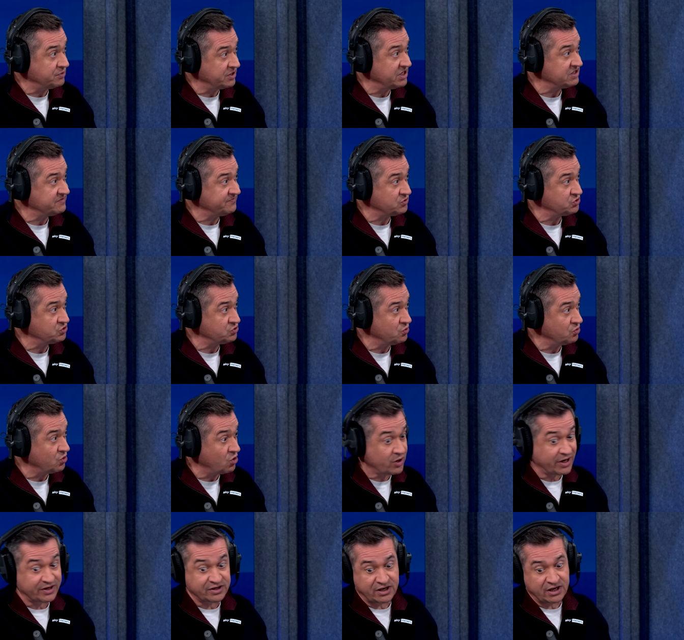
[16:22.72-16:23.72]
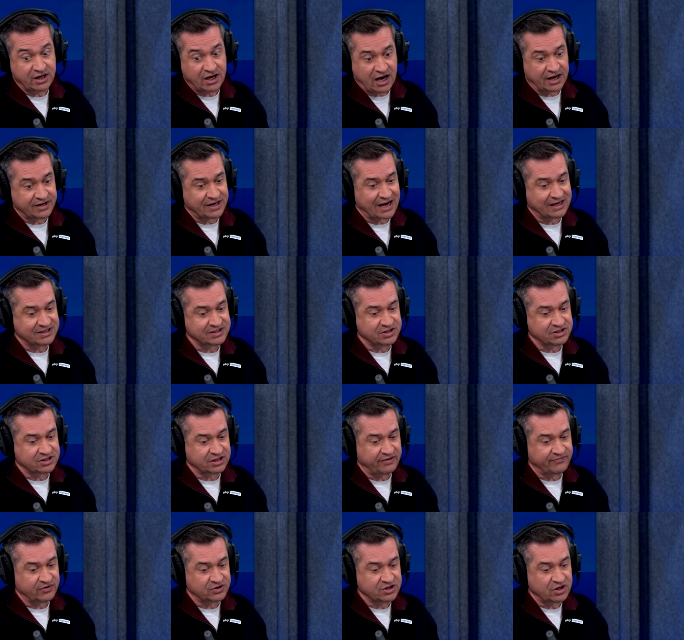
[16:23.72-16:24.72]
place for so long and, and hasn't
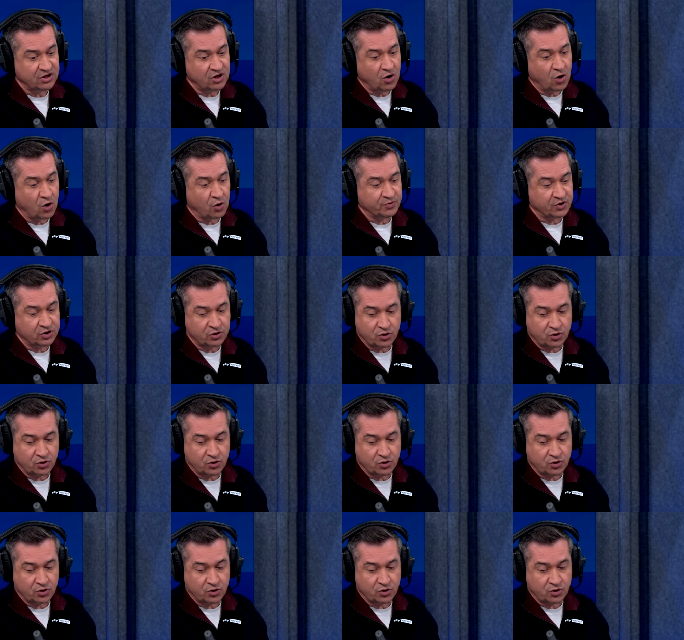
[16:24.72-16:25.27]
delivered on the